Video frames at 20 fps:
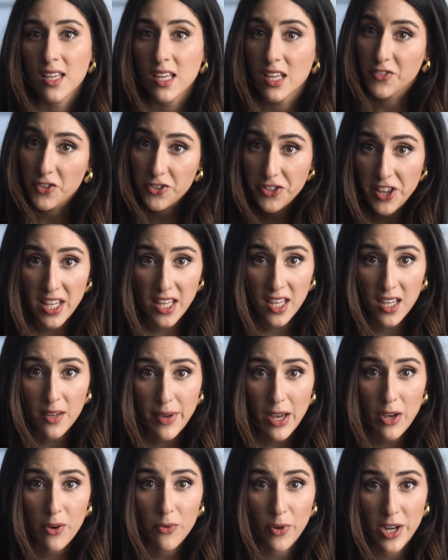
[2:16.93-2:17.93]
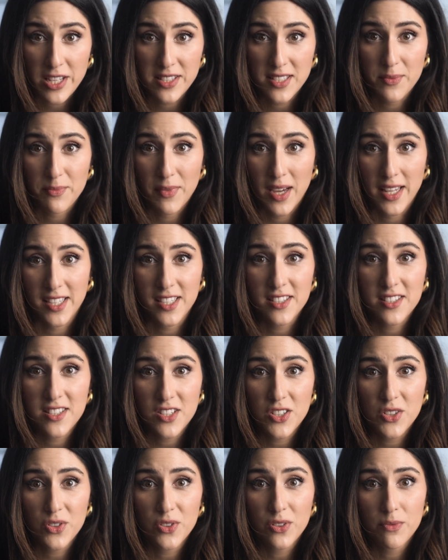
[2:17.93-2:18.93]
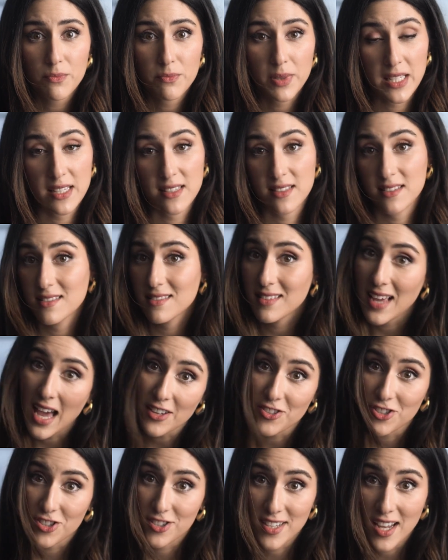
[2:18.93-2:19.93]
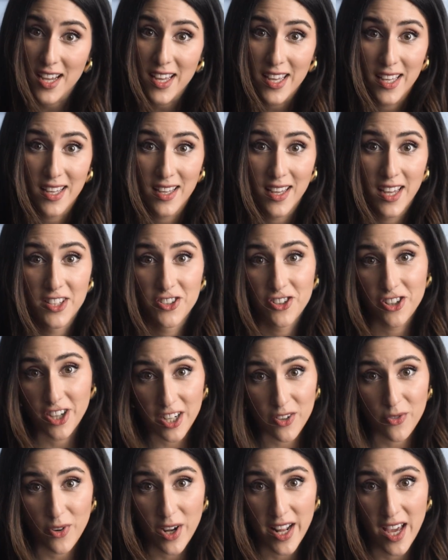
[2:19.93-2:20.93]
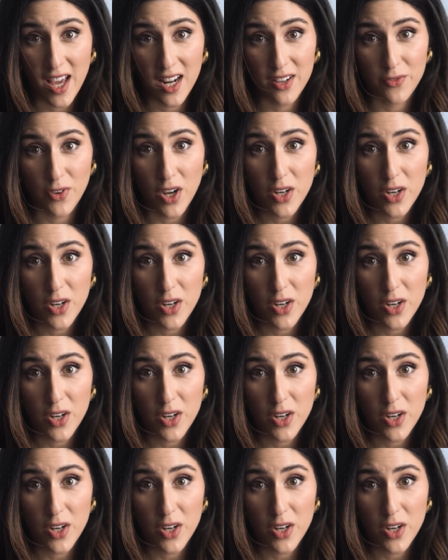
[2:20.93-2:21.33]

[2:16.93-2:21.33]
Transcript: If you're thinking about raising money soon because cash is tight and you're going to run out of